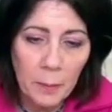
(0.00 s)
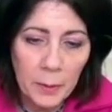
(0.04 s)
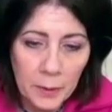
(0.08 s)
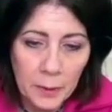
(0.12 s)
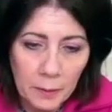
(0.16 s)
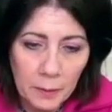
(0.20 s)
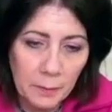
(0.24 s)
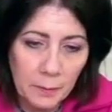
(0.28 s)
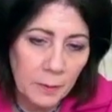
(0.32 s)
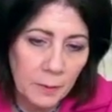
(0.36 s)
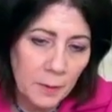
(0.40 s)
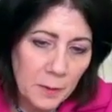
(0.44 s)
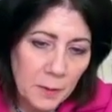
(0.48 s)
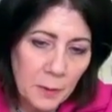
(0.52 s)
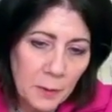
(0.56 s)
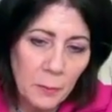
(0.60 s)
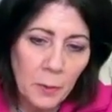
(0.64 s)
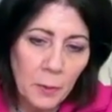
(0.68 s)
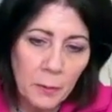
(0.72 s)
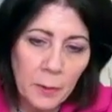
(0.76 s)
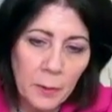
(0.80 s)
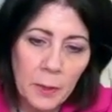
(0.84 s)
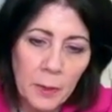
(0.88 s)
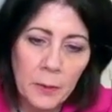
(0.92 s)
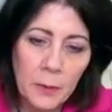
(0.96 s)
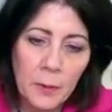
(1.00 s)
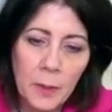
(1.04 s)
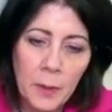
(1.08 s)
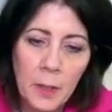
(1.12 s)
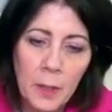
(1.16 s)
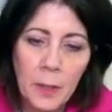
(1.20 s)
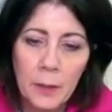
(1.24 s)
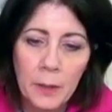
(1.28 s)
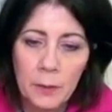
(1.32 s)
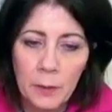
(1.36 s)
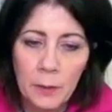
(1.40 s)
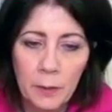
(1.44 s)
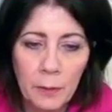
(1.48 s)
but this is where we're going
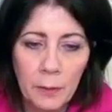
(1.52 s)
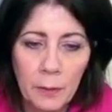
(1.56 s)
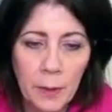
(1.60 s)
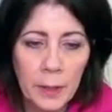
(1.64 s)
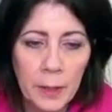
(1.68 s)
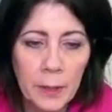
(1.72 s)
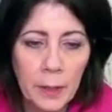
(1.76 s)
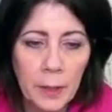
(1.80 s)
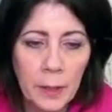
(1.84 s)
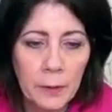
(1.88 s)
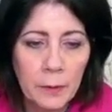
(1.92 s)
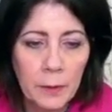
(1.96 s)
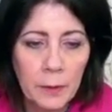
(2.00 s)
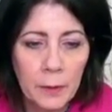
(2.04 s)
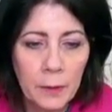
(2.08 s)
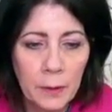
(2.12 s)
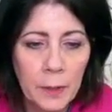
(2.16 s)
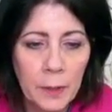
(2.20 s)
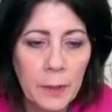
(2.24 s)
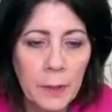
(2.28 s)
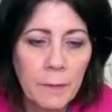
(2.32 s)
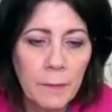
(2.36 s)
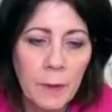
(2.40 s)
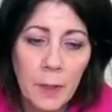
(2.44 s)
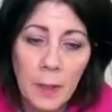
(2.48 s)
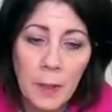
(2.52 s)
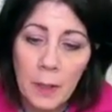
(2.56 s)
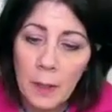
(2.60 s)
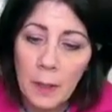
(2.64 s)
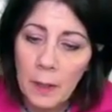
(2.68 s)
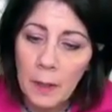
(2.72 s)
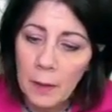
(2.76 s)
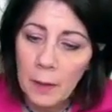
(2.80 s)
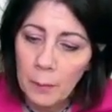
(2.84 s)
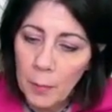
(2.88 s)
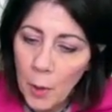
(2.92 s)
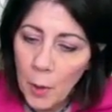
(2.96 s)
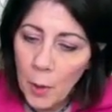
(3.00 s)
to the right now to the left
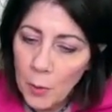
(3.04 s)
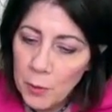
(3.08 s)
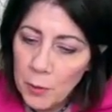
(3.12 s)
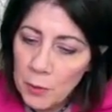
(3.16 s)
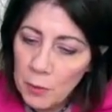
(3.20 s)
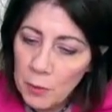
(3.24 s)
post